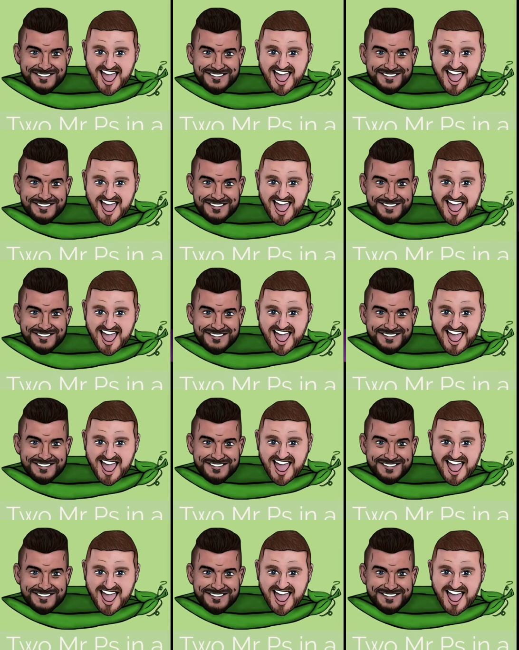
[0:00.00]

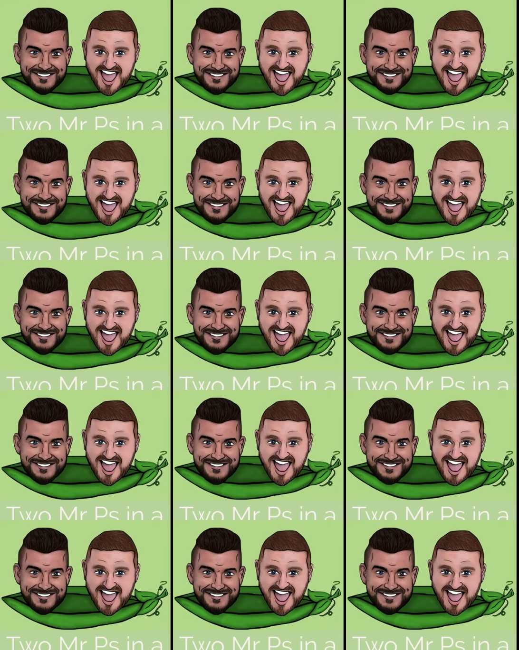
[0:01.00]

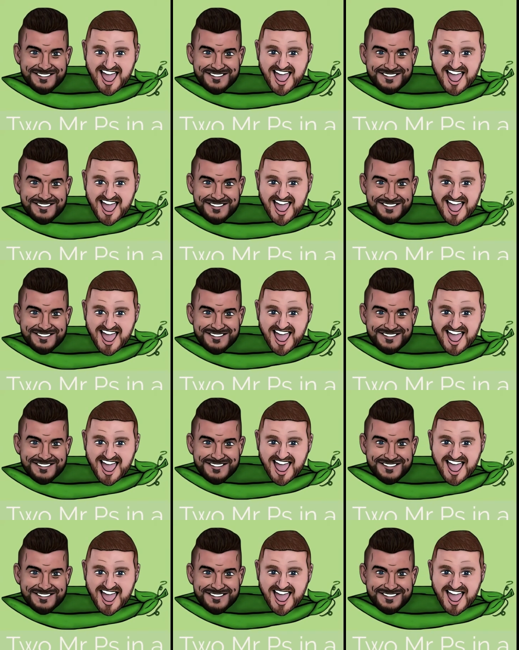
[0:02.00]

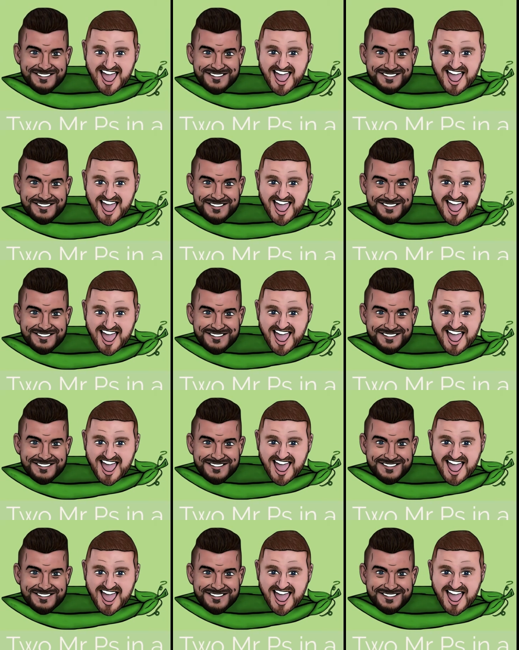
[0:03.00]
Nothing is said.